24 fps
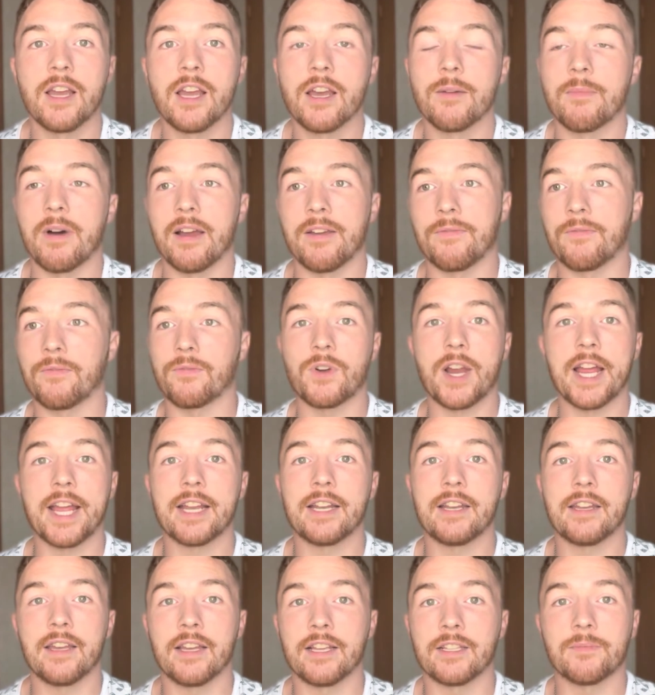My
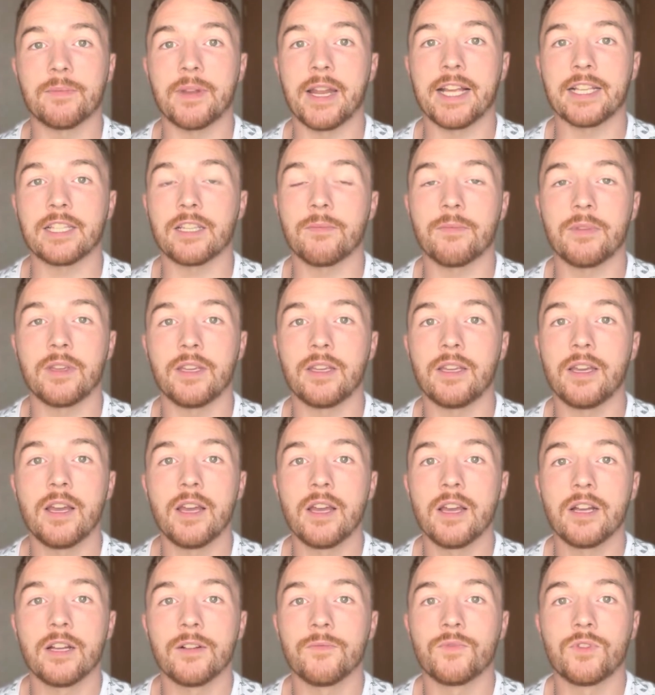friend has been asking me
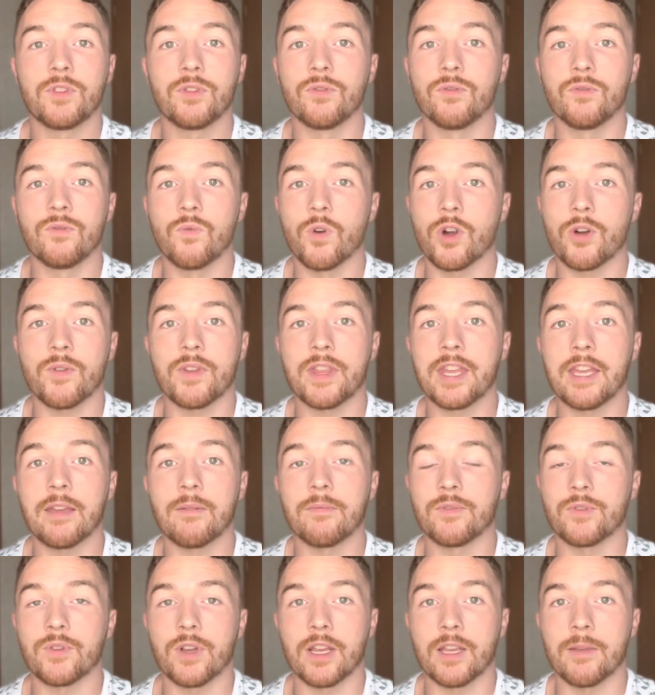to work with him
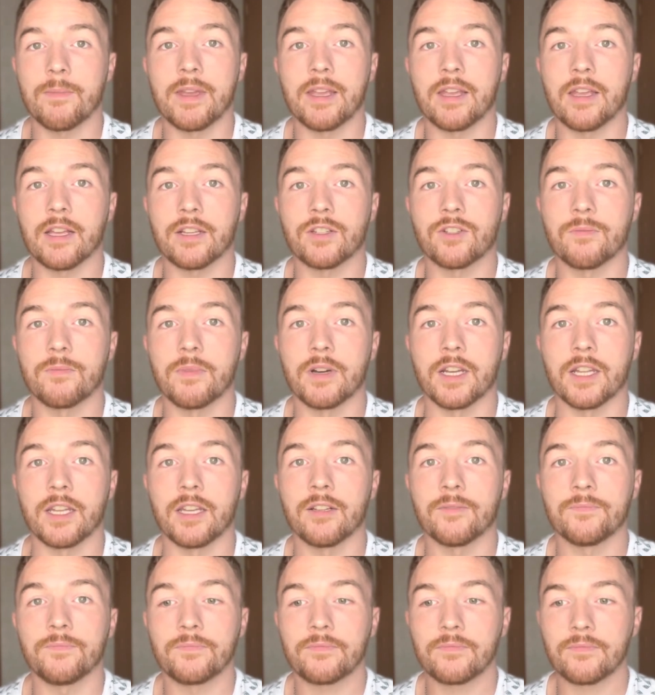so I can make extra money.
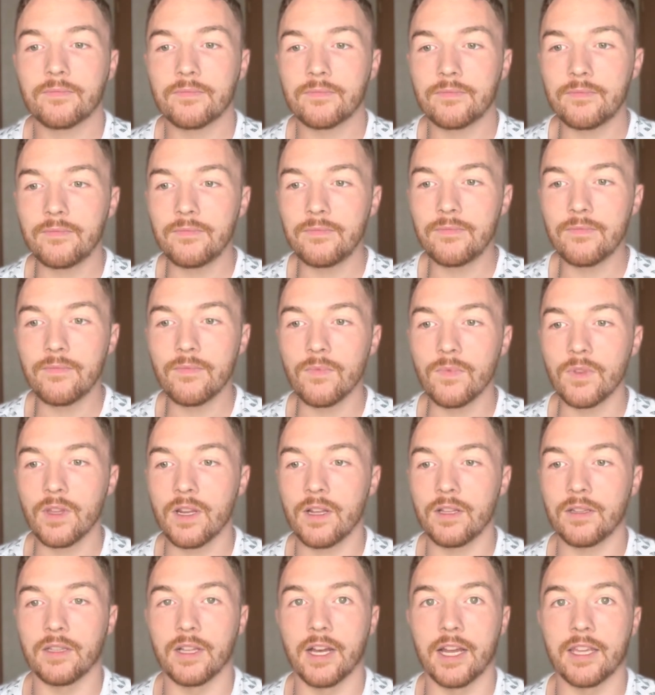
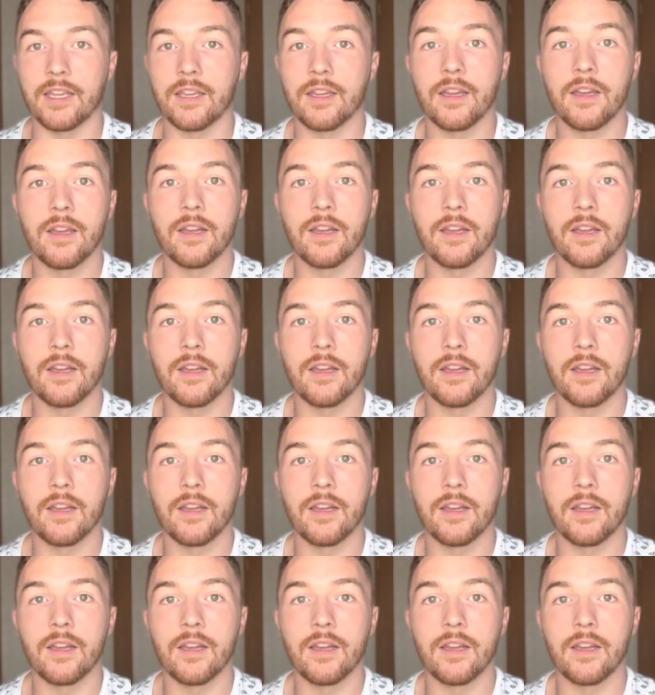Like,